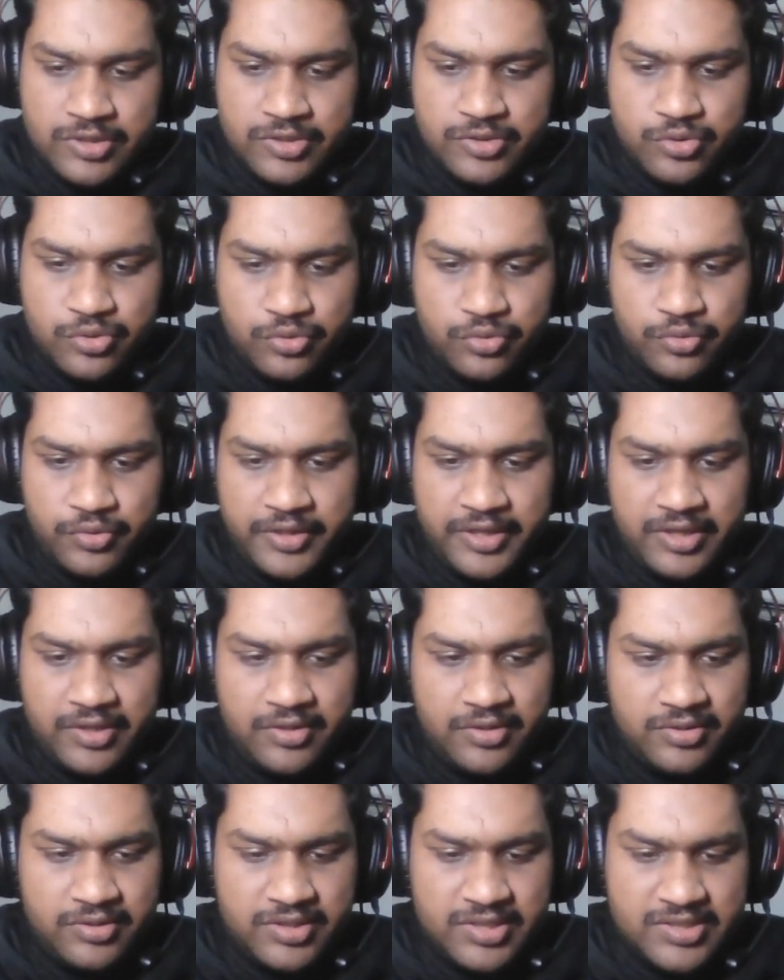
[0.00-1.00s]
So
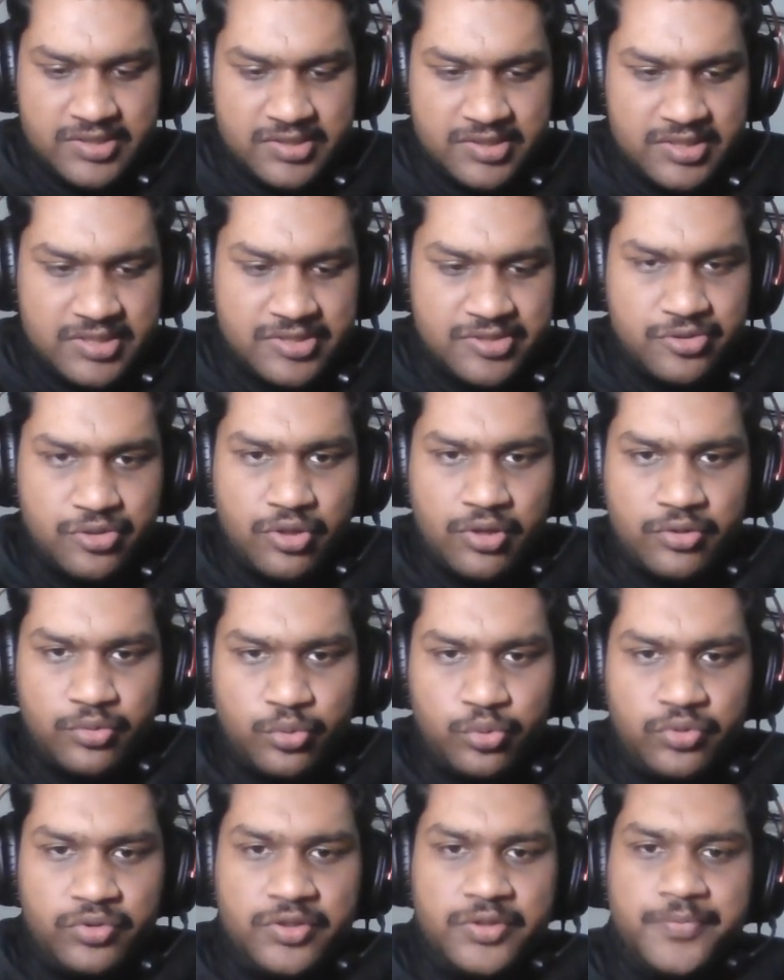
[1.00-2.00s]
here this is your
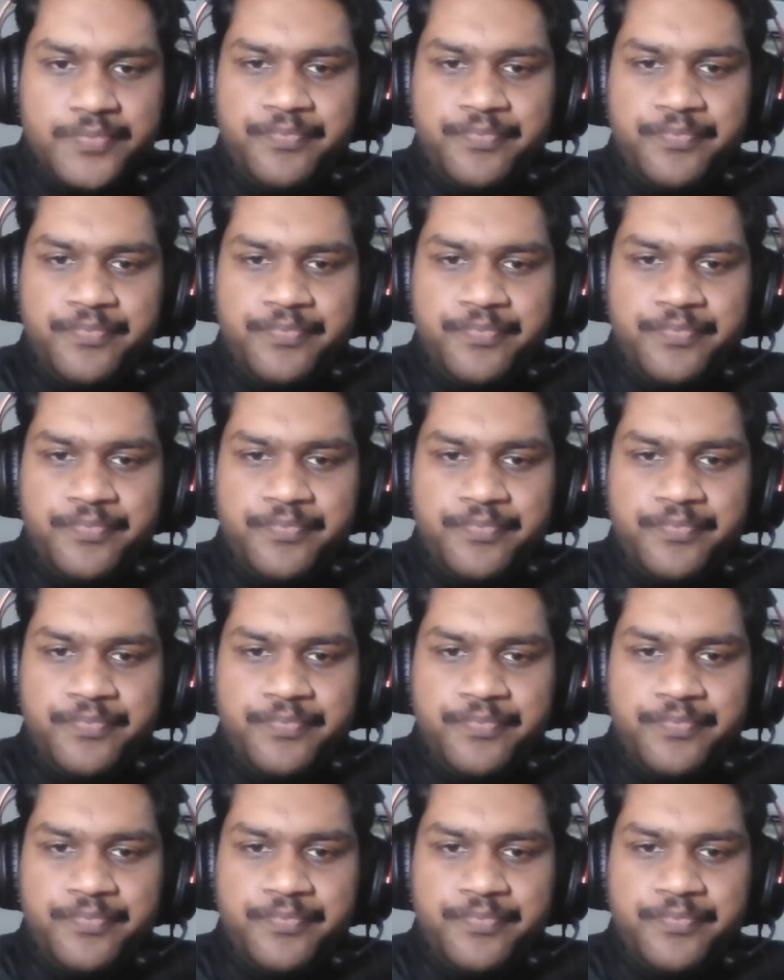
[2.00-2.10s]
owner,